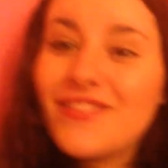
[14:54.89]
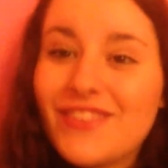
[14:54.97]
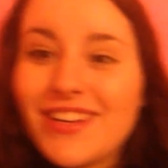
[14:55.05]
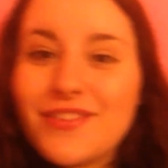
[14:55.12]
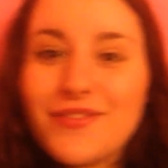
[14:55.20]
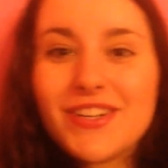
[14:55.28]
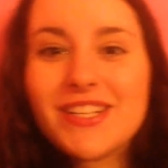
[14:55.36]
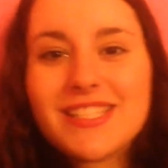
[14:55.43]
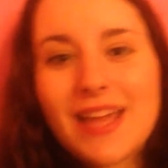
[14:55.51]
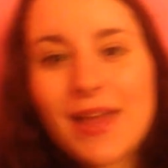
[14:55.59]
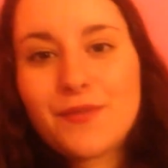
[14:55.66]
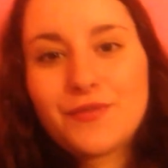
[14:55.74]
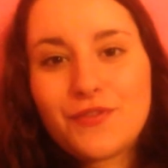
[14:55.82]
for the first
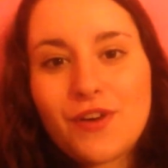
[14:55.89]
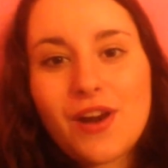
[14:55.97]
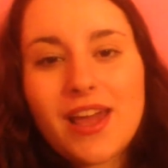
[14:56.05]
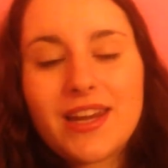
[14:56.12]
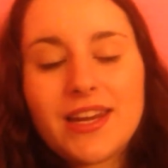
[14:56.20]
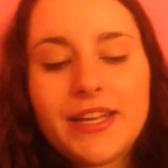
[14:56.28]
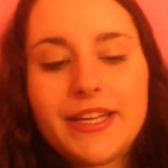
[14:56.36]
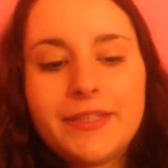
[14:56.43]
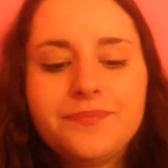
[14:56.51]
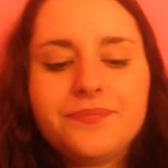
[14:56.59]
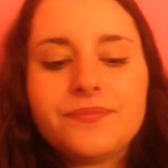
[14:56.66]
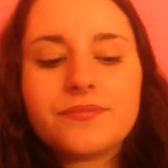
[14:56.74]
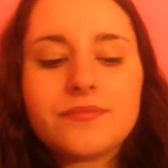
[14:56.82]
time
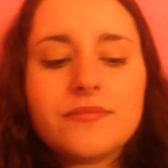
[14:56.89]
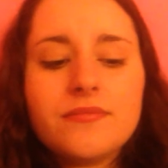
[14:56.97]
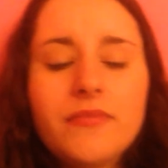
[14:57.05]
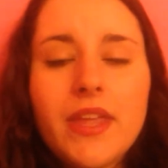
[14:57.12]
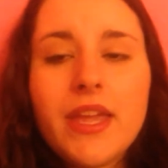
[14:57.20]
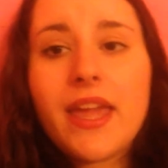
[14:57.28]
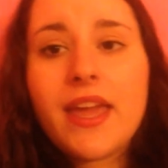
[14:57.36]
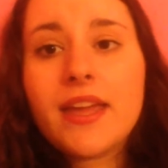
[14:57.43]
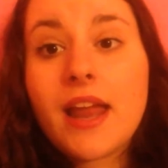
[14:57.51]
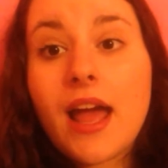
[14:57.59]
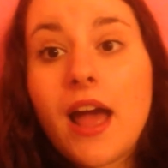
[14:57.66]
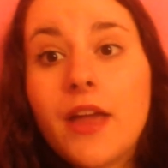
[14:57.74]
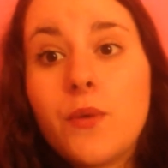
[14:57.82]
Friday,
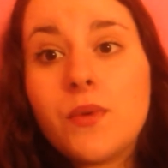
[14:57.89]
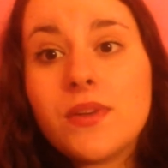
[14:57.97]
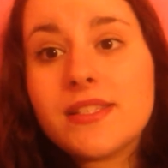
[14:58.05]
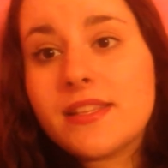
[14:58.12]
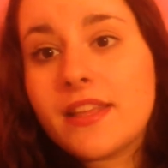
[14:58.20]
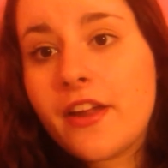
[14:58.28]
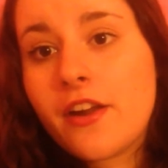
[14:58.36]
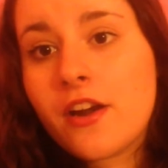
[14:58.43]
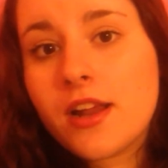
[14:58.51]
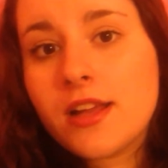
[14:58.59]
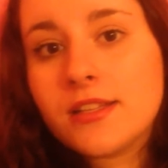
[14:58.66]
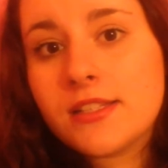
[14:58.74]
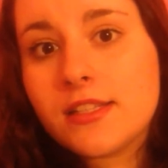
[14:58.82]
and I was there
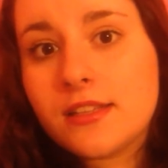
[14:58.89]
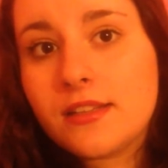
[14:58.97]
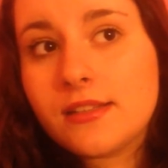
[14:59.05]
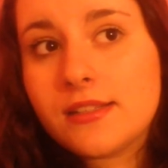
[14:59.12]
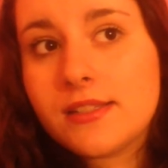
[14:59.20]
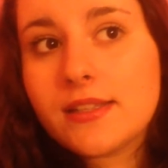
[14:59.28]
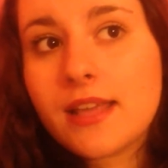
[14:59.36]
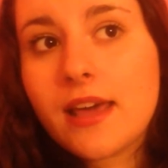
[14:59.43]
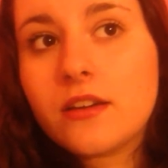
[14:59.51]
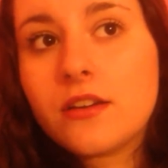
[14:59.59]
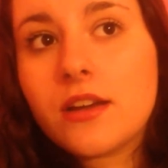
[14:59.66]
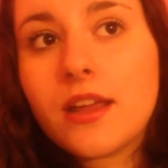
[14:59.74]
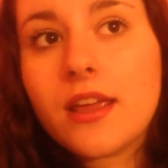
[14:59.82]
until
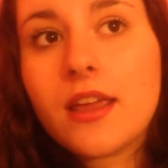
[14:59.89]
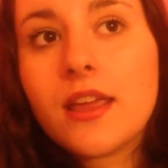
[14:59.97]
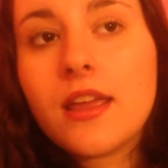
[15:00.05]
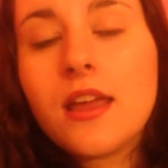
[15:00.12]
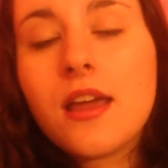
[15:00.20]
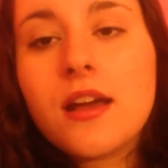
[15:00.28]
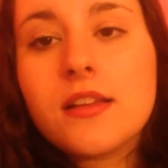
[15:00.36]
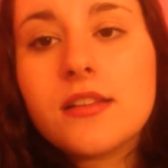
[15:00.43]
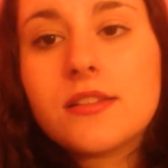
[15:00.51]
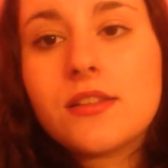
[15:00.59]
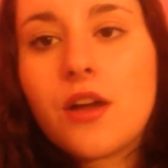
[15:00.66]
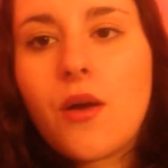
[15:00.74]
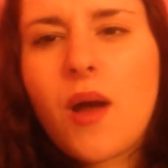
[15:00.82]
Saturday.
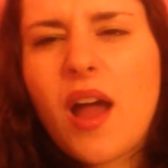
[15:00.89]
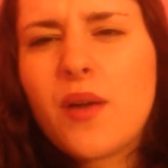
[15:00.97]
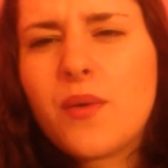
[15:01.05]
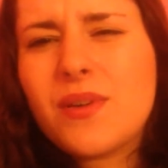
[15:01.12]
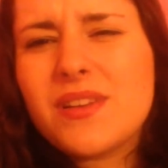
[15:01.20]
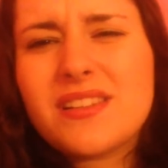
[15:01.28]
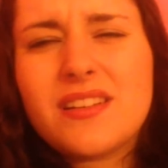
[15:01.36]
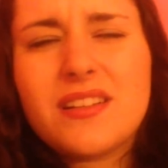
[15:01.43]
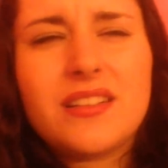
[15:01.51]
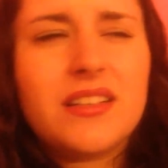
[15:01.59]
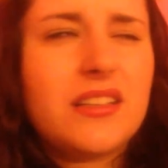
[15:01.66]
So, I was there